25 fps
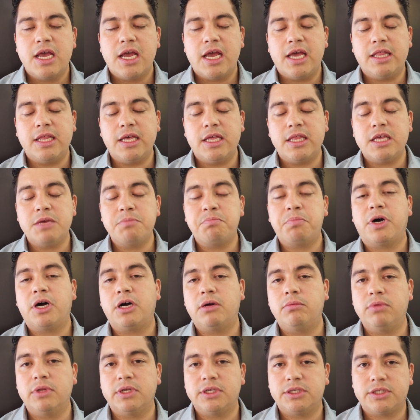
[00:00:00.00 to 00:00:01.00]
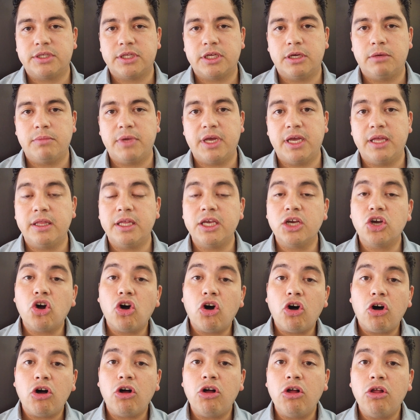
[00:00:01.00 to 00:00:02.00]
and then they publish them, and they
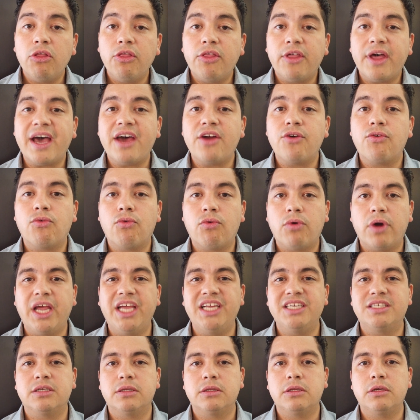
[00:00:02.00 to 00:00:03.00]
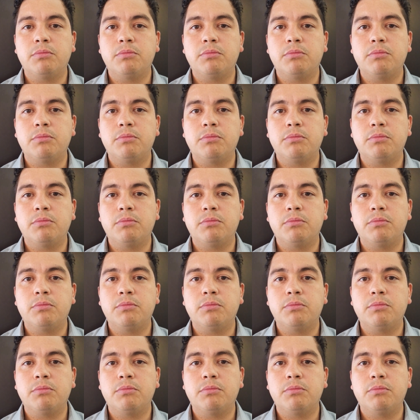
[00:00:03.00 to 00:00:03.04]
call that rate